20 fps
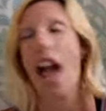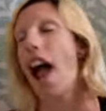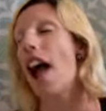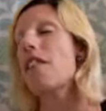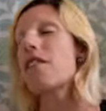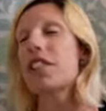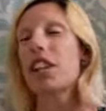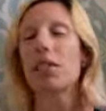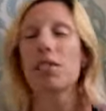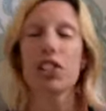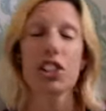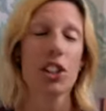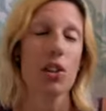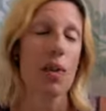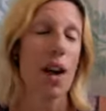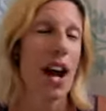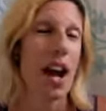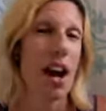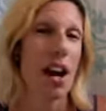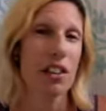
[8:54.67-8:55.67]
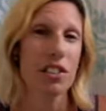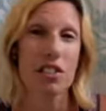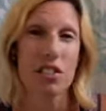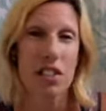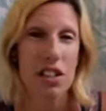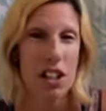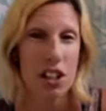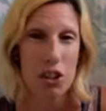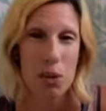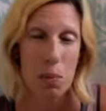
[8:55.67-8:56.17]
Every time you turn around, there's
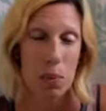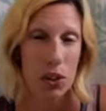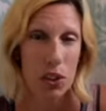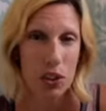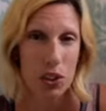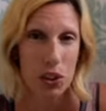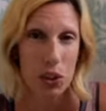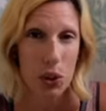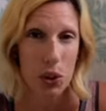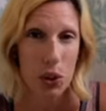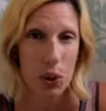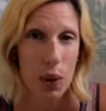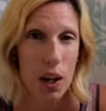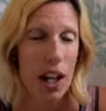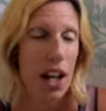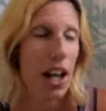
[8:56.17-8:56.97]
another bill due,